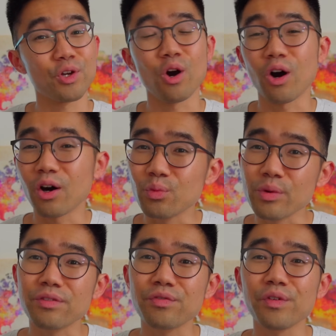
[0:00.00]
got on
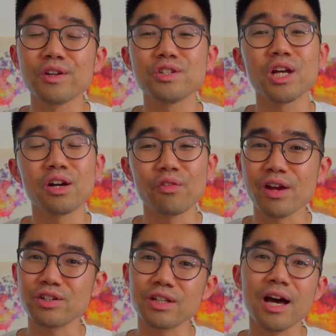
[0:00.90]
with 1st
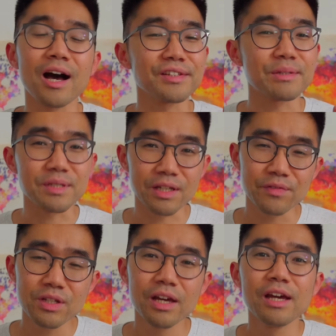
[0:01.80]
generation Arcsaber
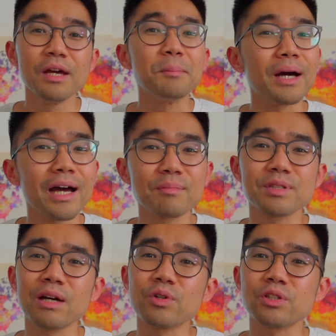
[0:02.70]
7. Perhaps
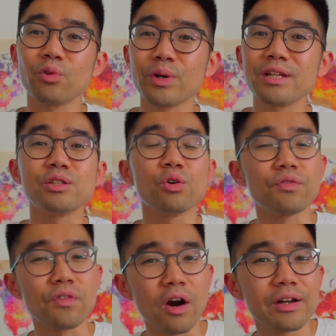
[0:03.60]
I was already so far